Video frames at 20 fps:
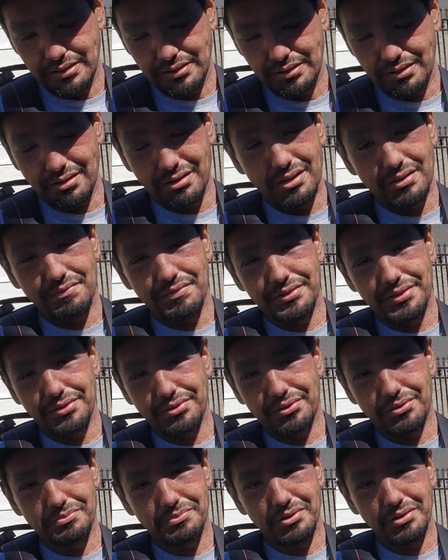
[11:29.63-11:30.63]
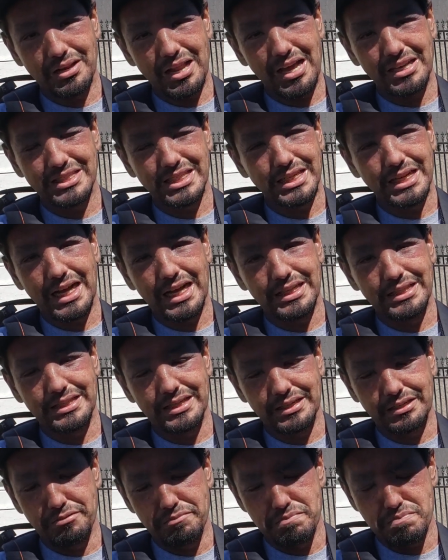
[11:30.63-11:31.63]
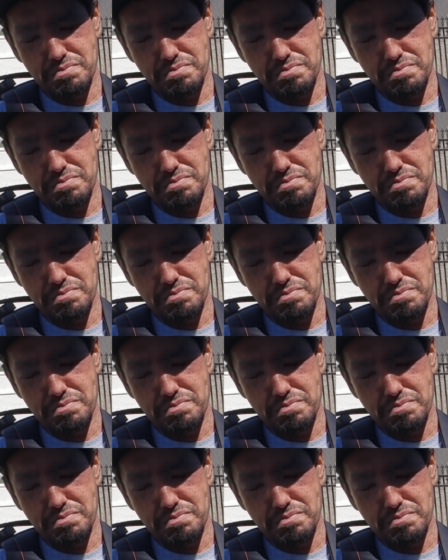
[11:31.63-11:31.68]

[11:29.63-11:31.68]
They're living their normal lives like I did.